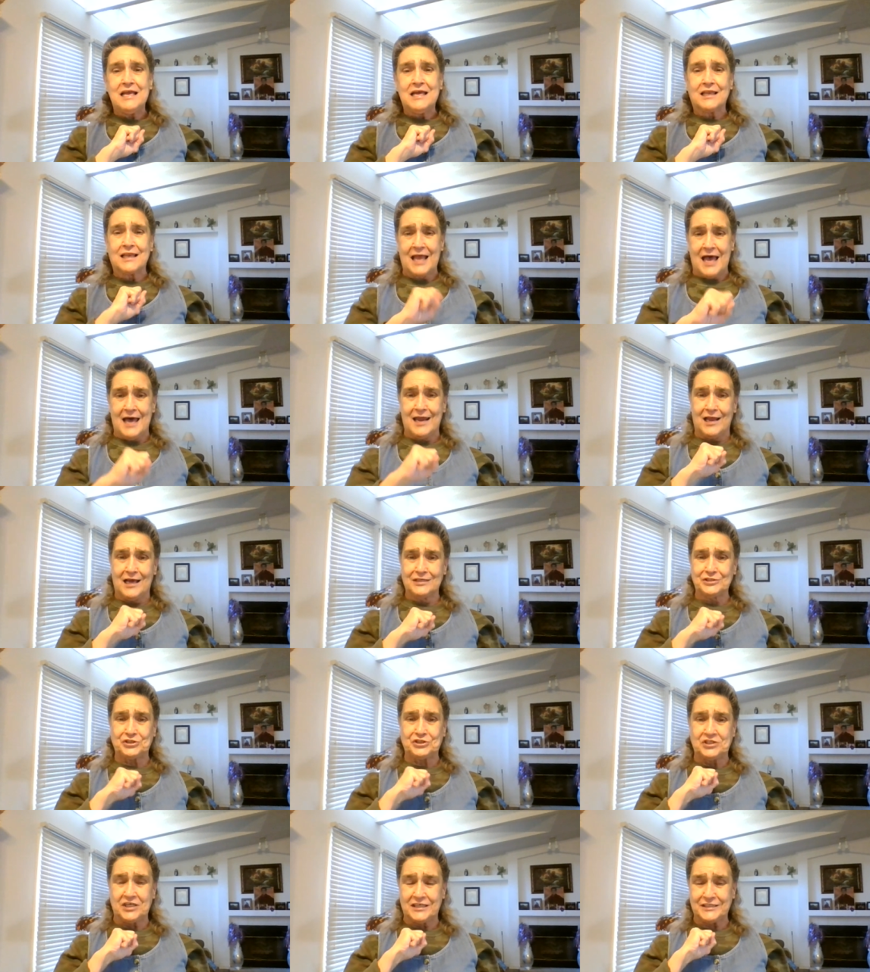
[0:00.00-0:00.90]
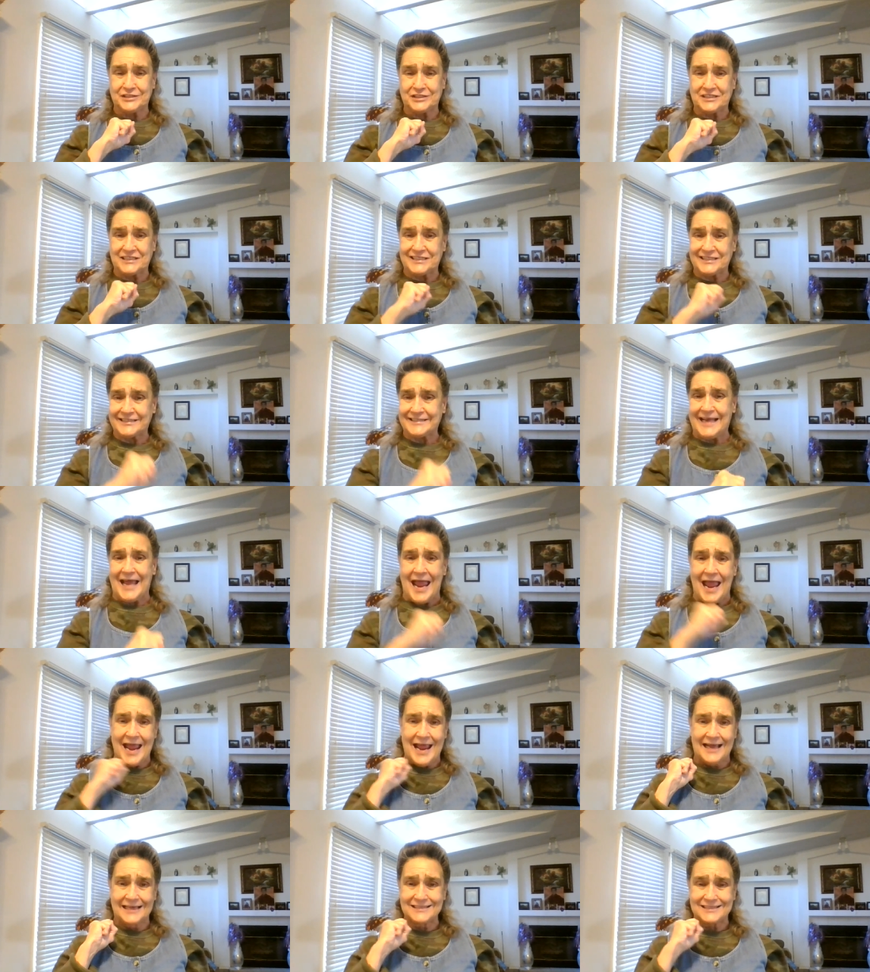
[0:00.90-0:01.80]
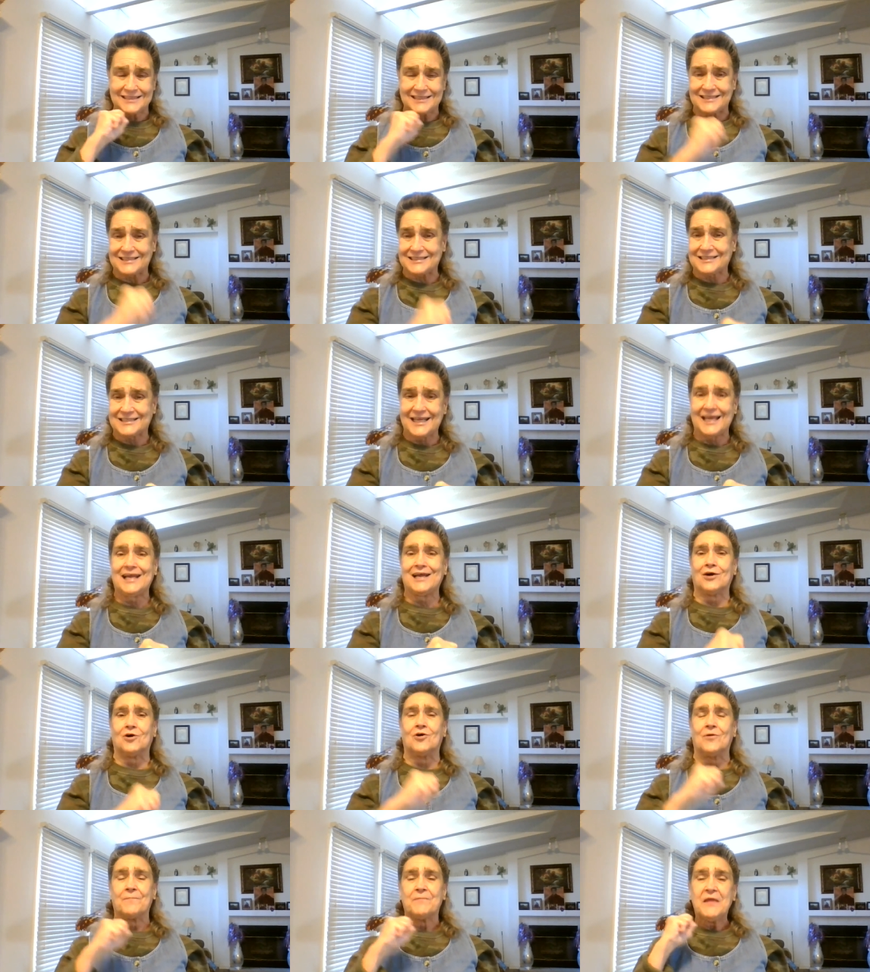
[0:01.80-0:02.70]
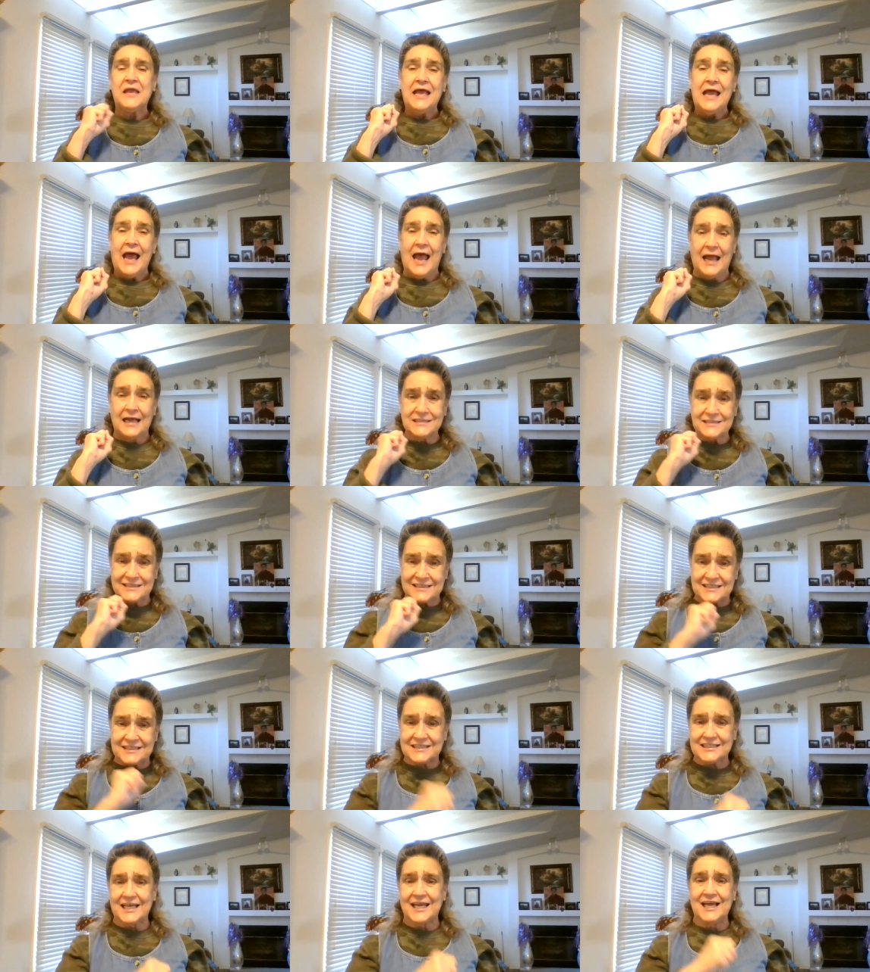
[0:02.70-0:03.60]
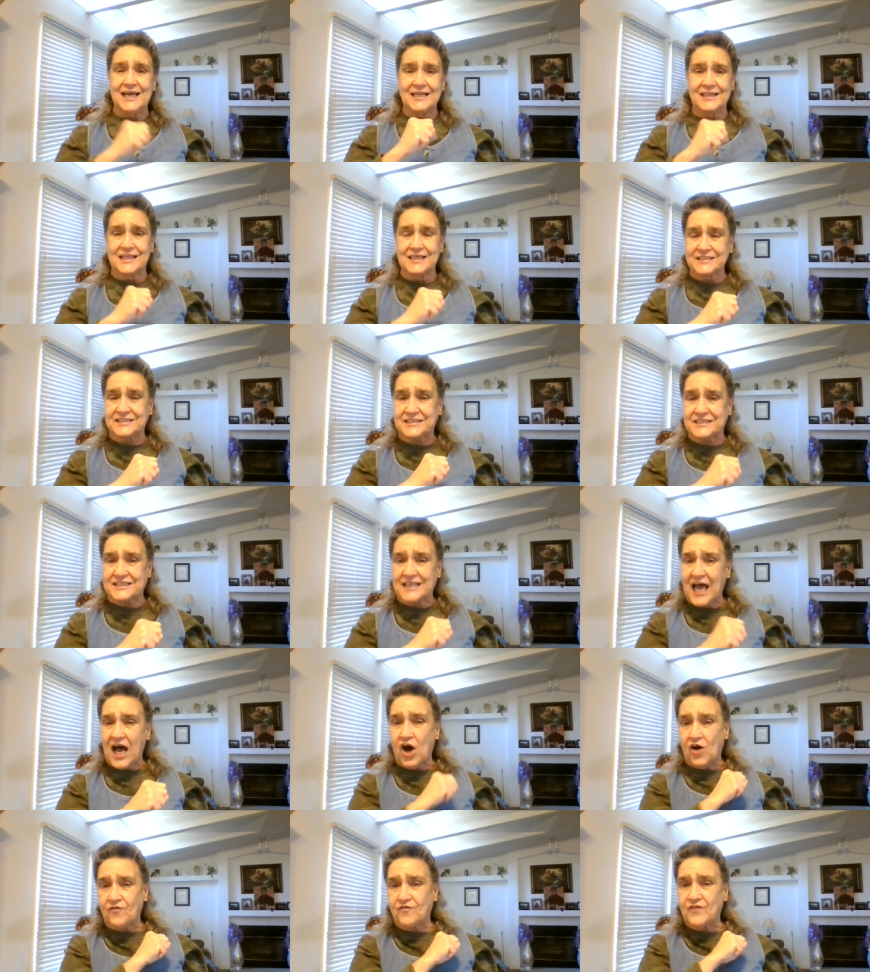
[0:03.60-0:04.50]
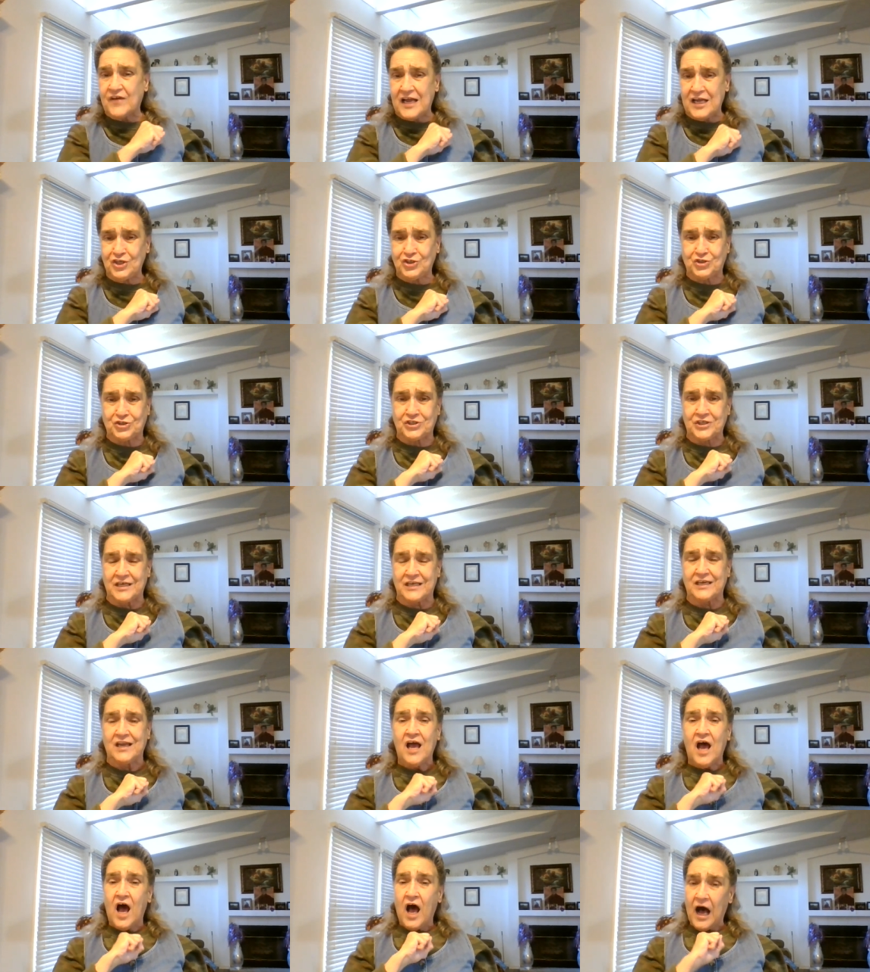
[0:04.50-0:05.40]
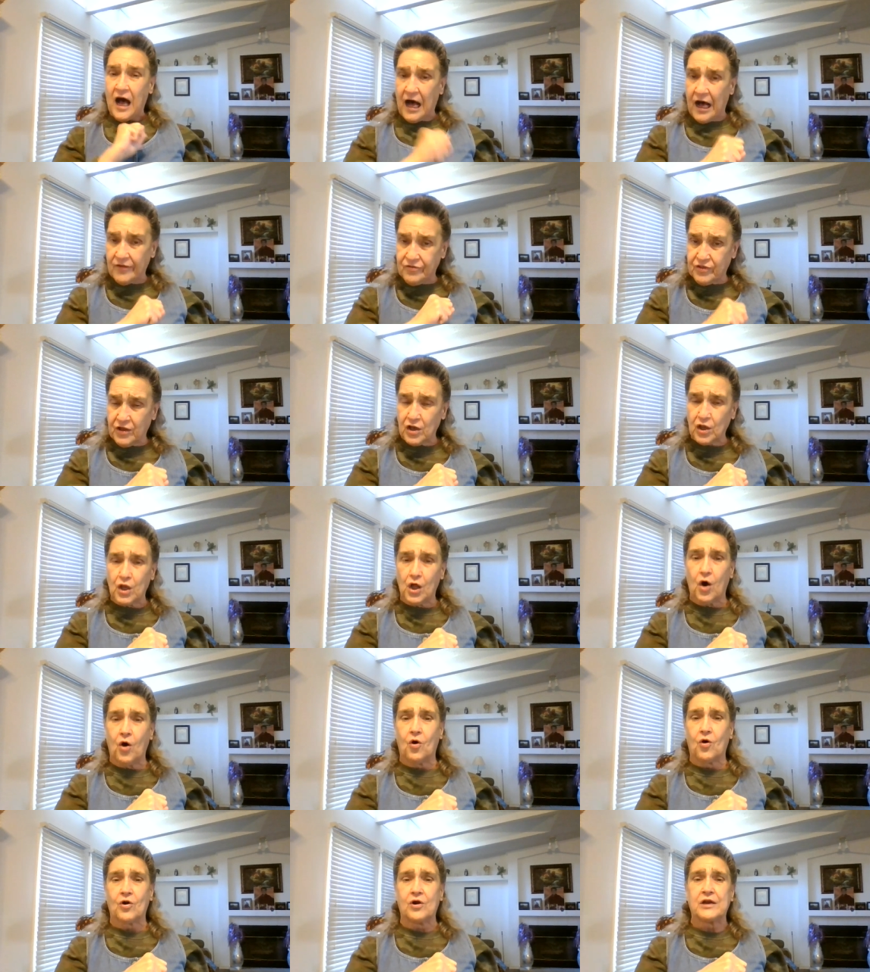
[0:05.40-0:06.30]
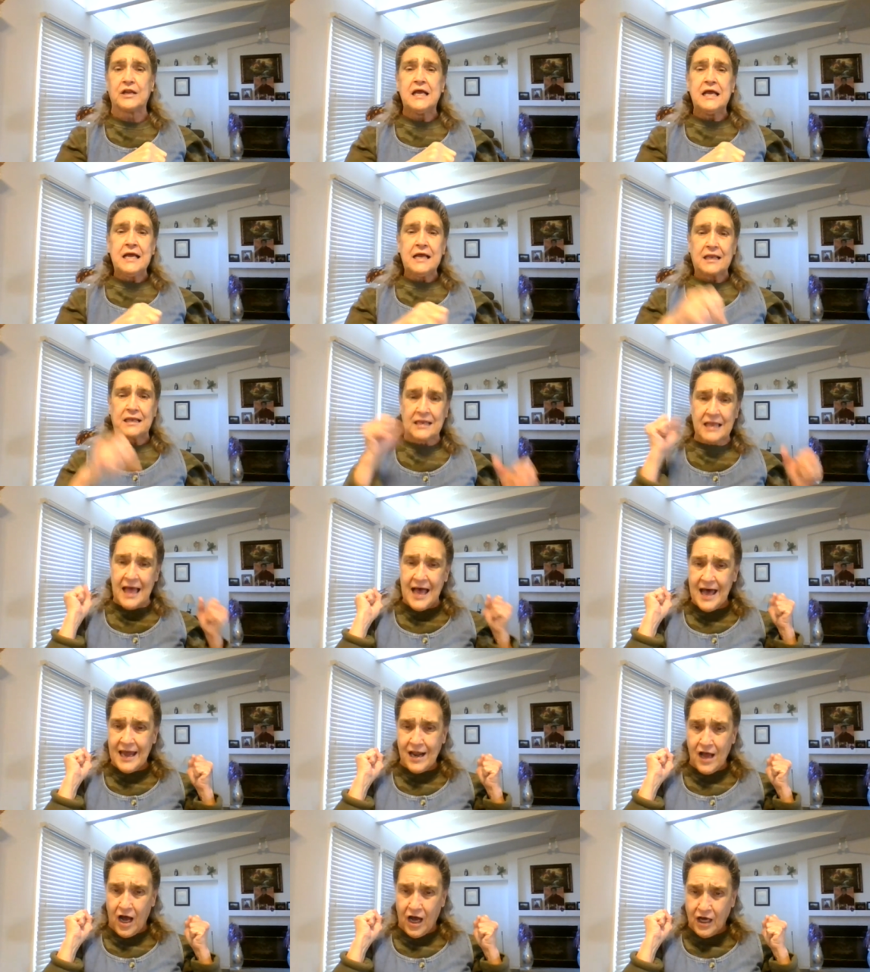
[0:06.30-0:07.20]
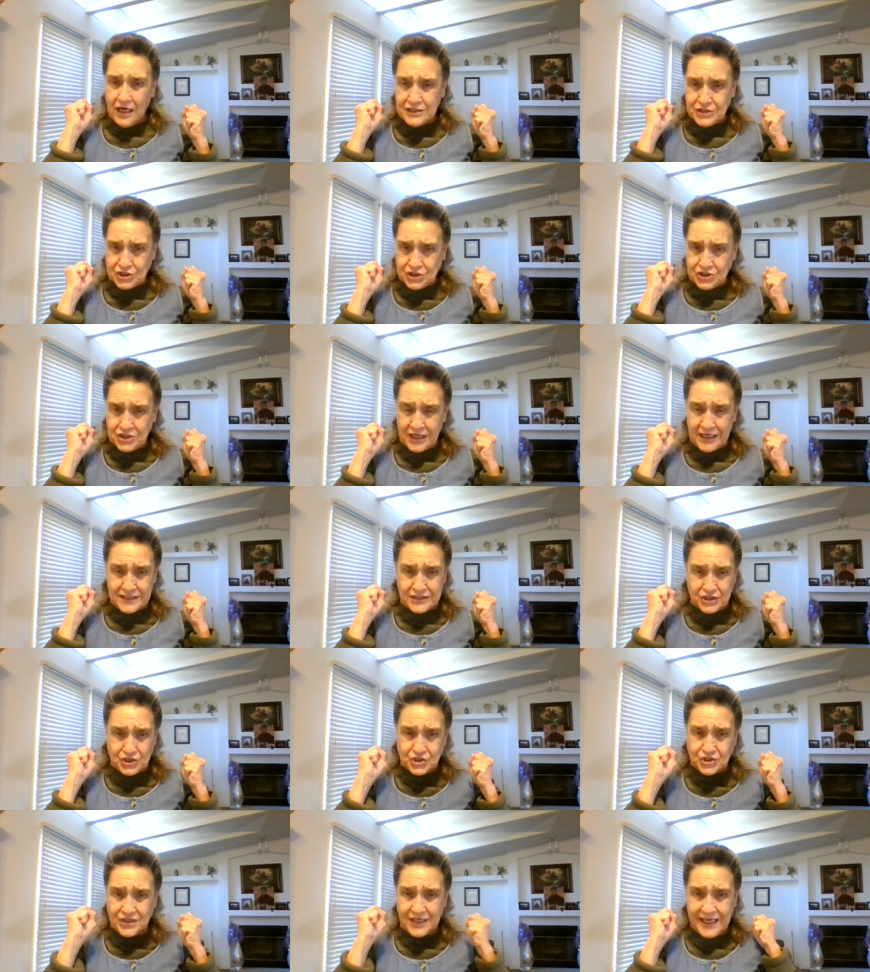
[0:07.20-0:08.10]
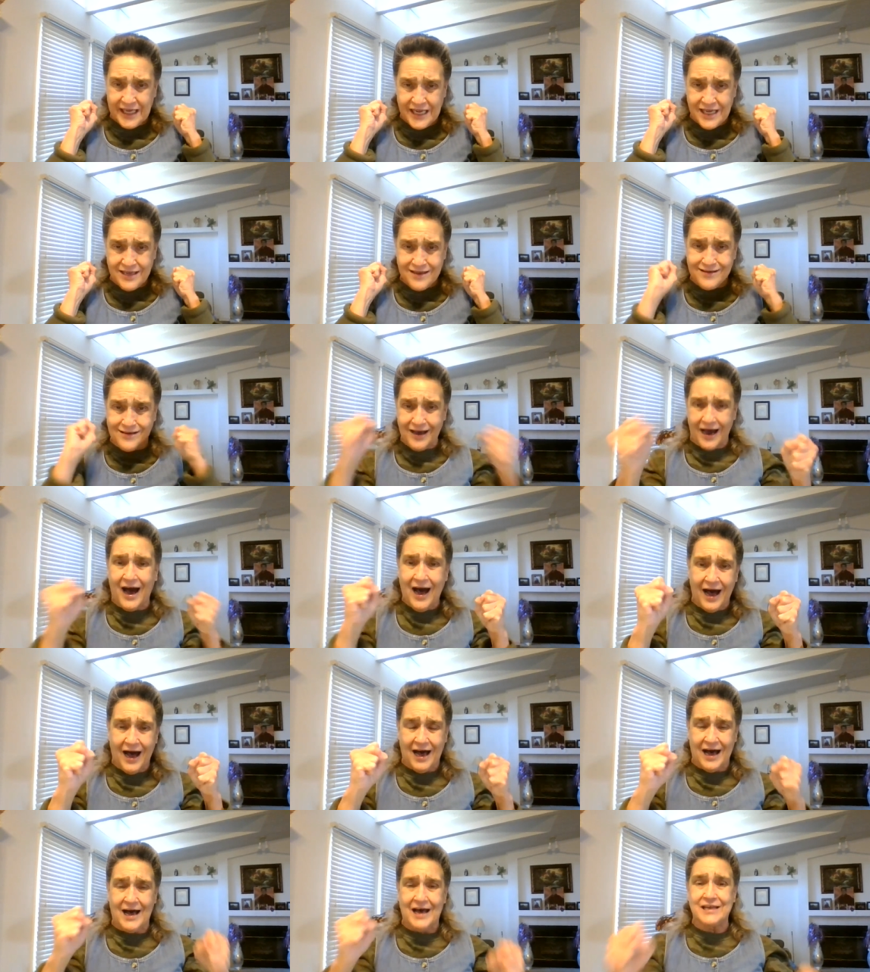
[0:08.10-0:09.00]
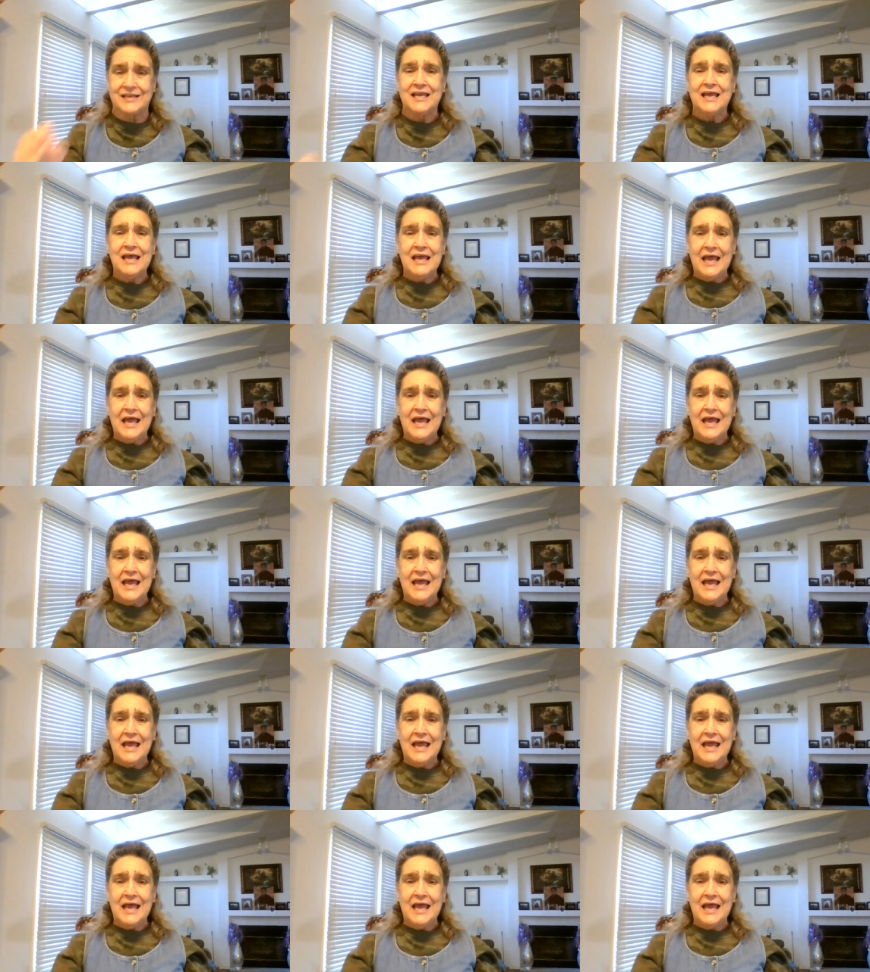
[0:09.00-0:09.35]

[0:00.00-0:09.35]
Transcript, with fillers: Let us just stand still and see the salvation of the Lord. Let us just see God